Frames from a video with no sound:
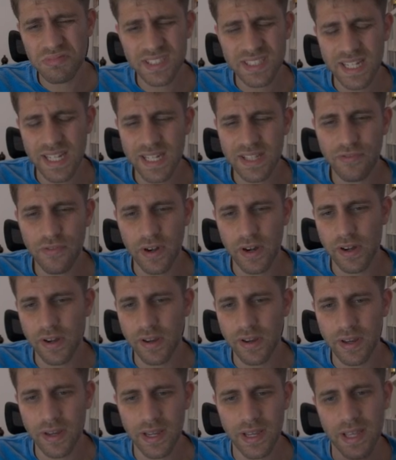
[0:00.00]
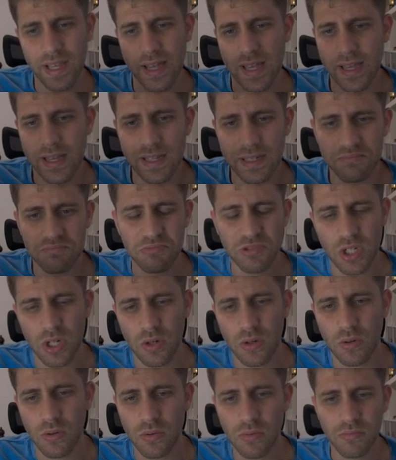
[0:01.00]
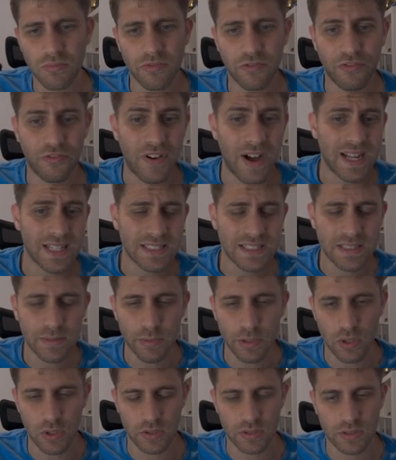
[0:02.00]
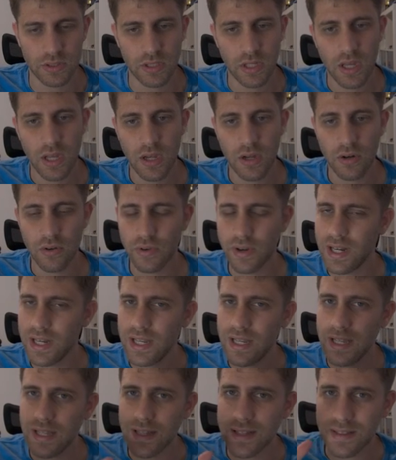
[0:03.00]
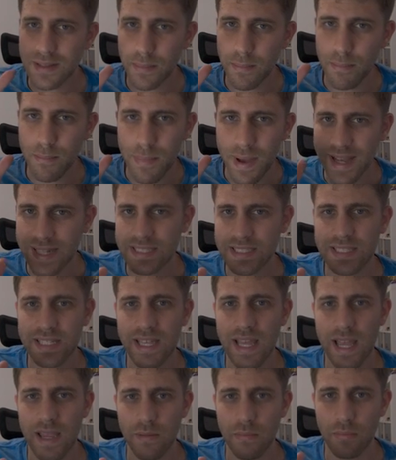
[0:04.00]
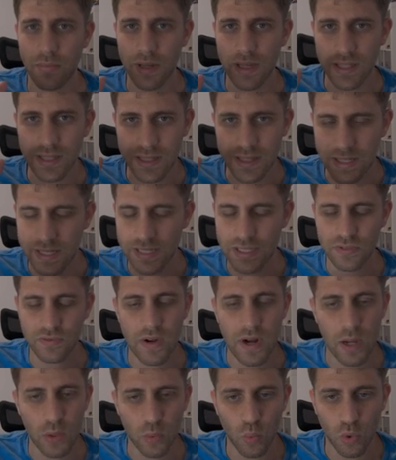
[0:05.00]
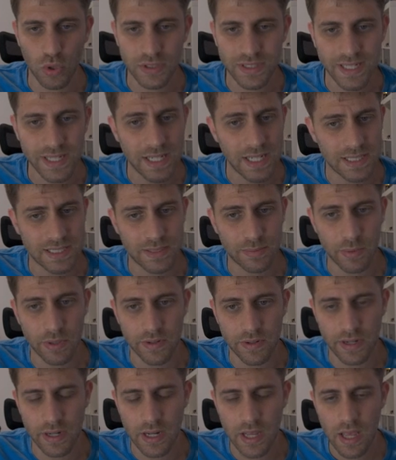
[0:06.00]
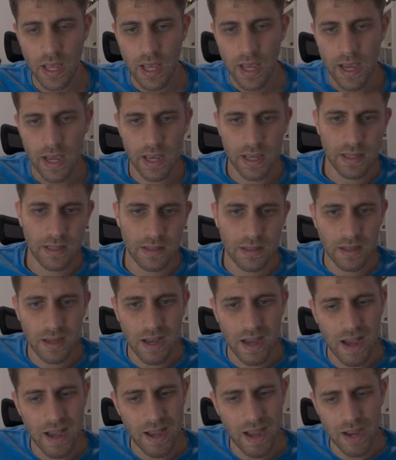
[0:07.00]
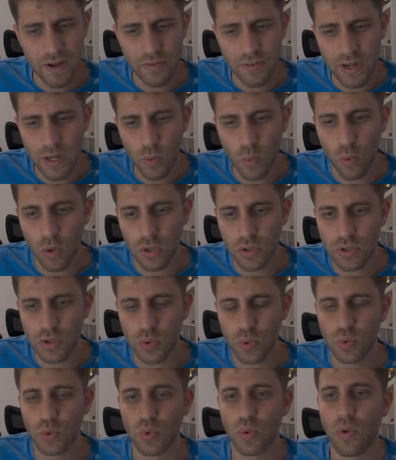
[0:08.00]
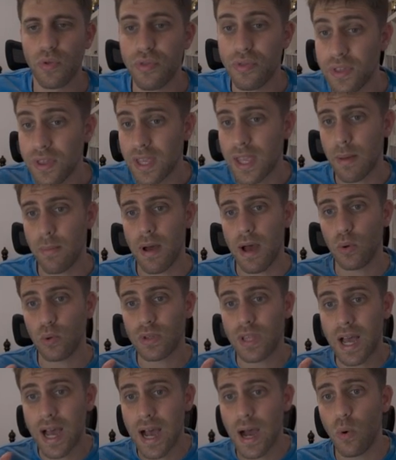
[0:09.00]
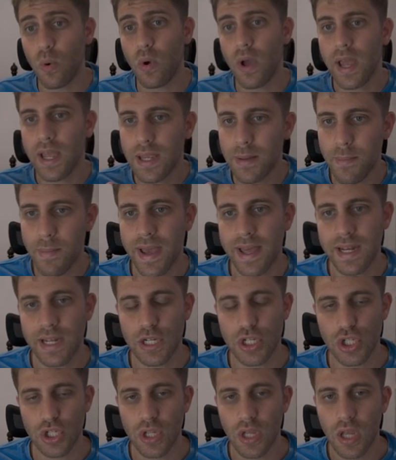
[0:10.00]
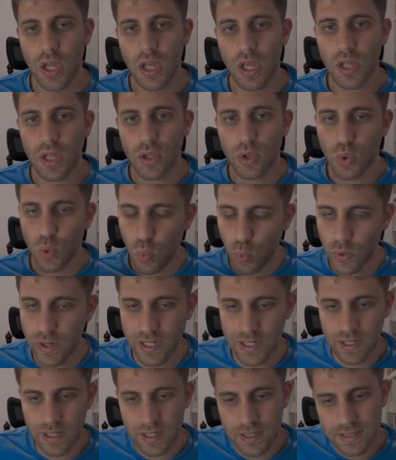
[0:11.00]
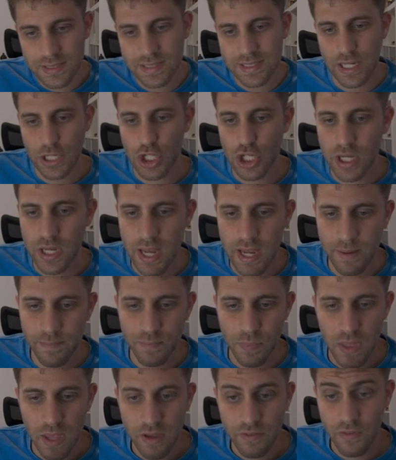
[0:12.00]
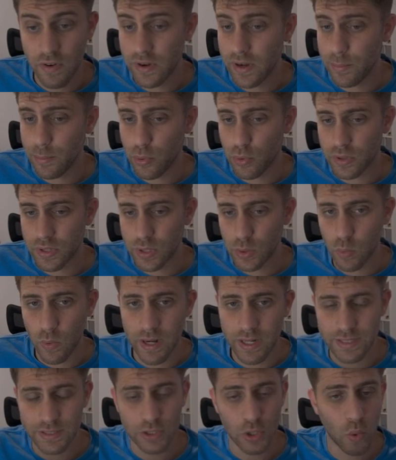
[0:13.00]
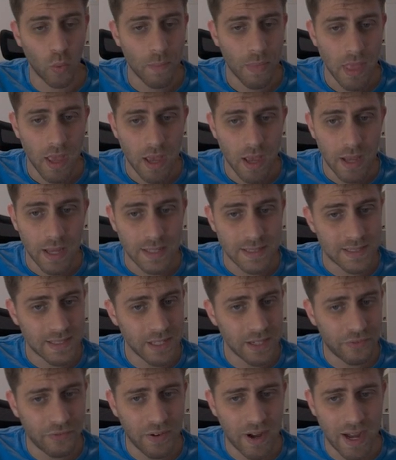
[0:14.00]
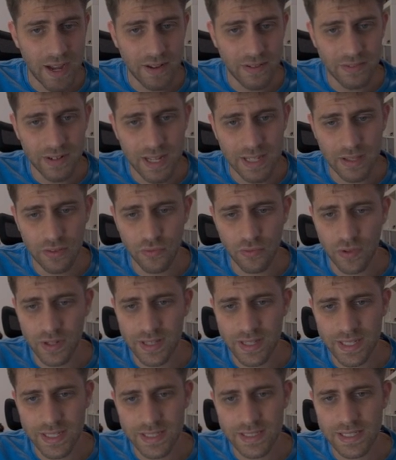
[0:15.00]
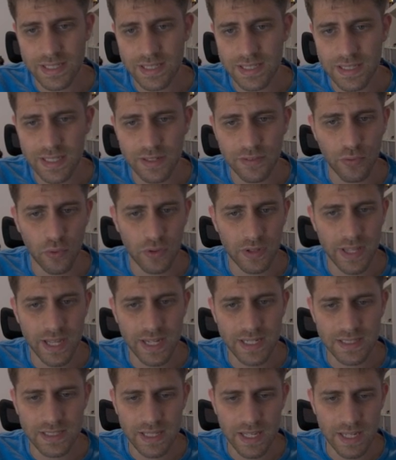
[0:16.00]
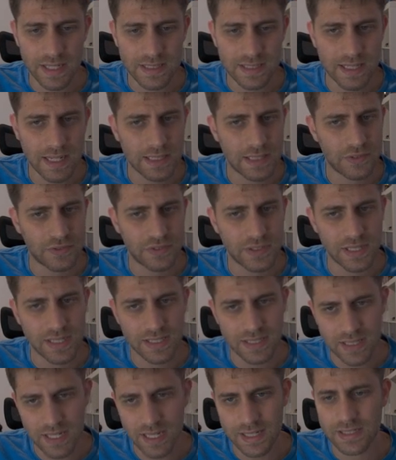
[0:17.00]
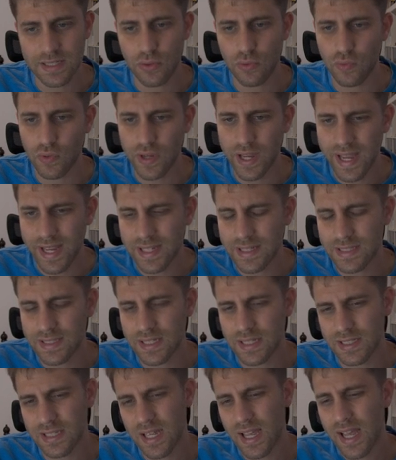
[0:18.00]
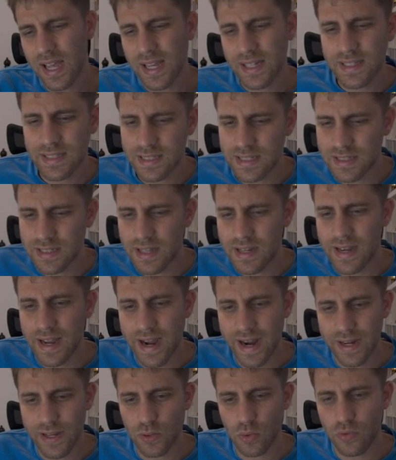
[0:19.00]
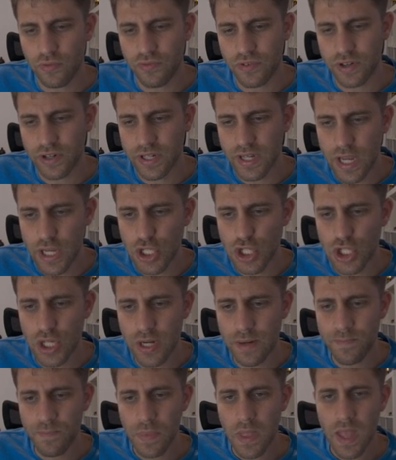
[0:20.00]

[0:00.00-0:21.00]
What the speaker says: see it very, you know, fast, because really the best game in this round was Ilya Smirnin, and I really want you to think about how he managed to win such a game. Very important one. So c5, knight f3, d6, d4 takes, takes, knight f6, knight c3, a6. This is the knight of variation.